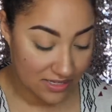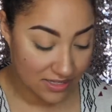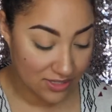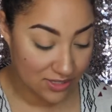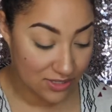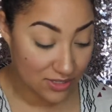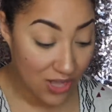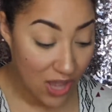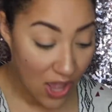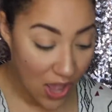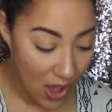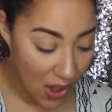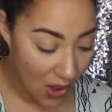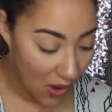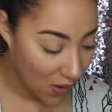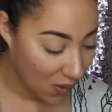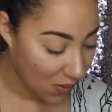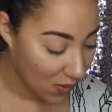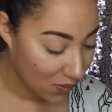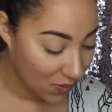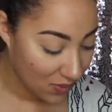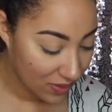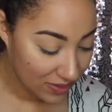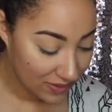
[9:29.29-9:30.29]

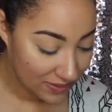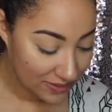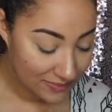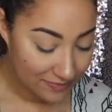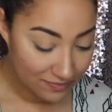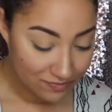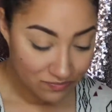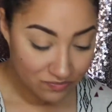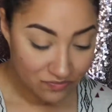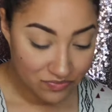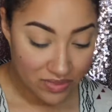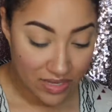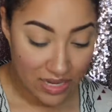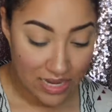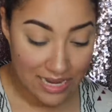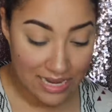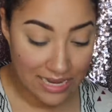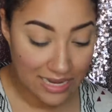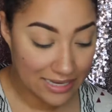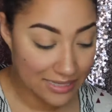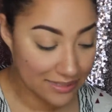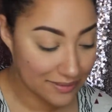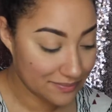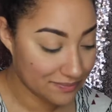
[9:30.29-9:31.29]
So,
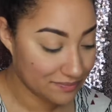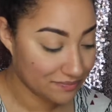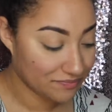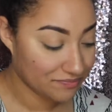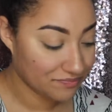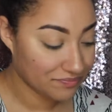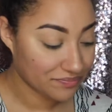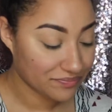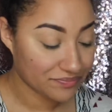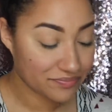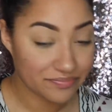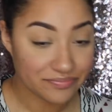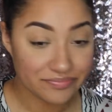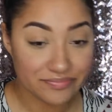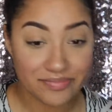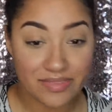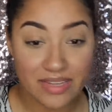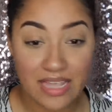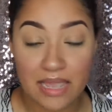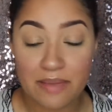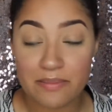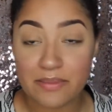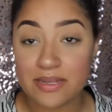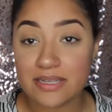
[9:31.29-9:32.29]

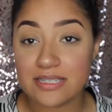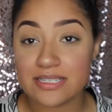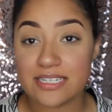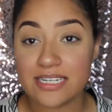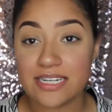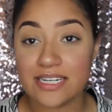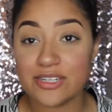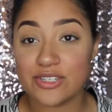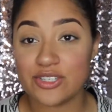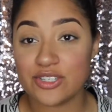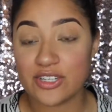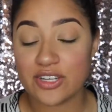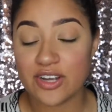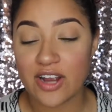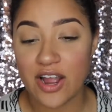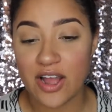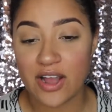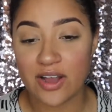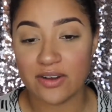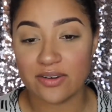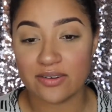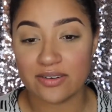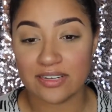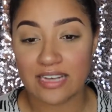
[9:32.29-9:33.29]
I mean, to each their
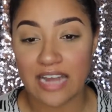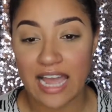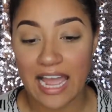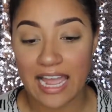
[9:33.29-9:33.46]
own.